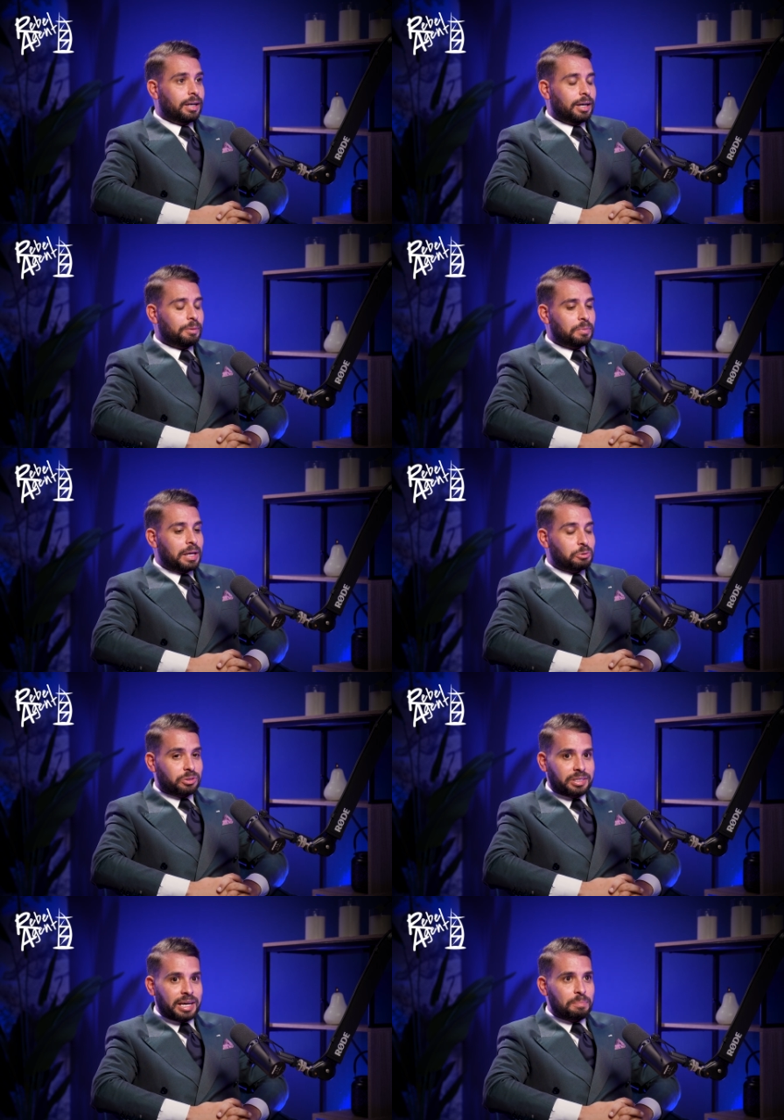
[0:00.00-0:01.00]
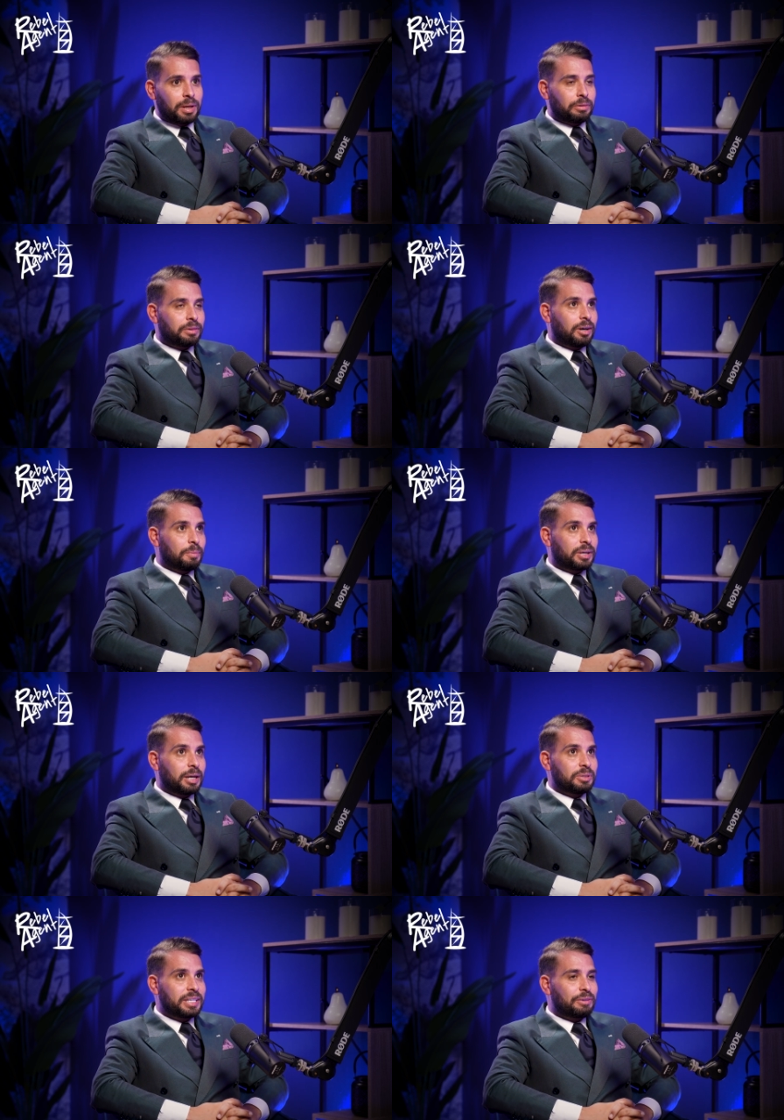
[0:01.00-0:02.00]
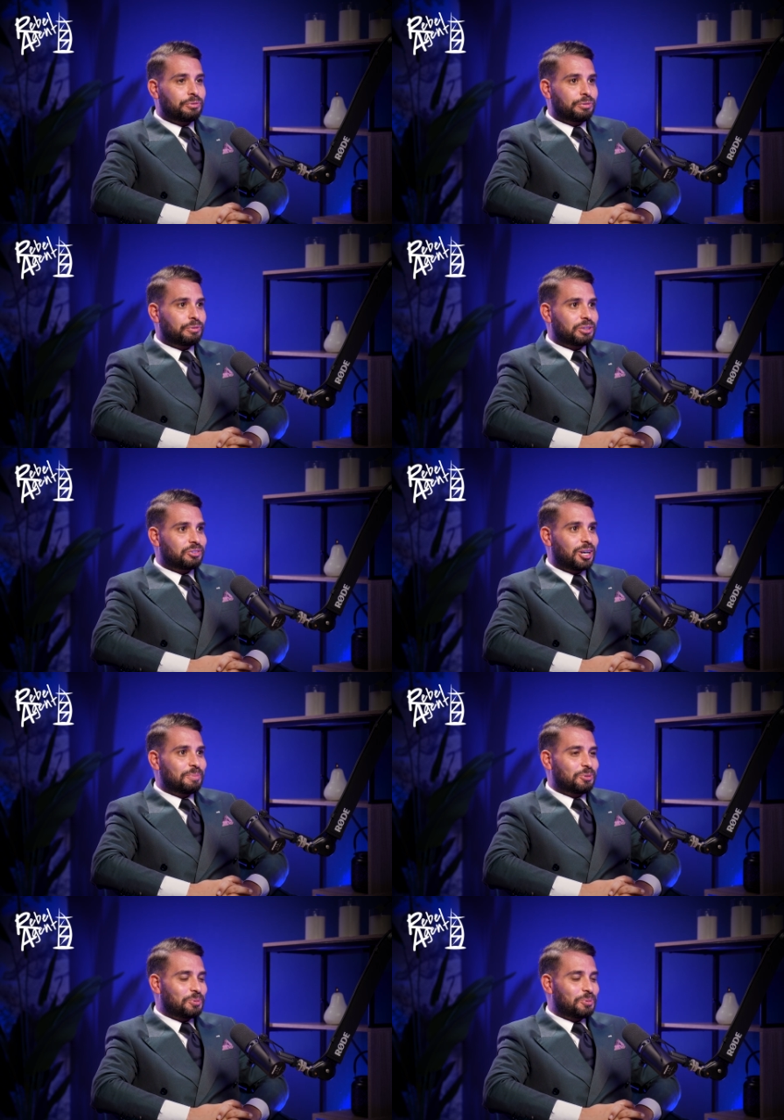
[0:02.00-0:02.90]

That was the same month that I became a dad for the first time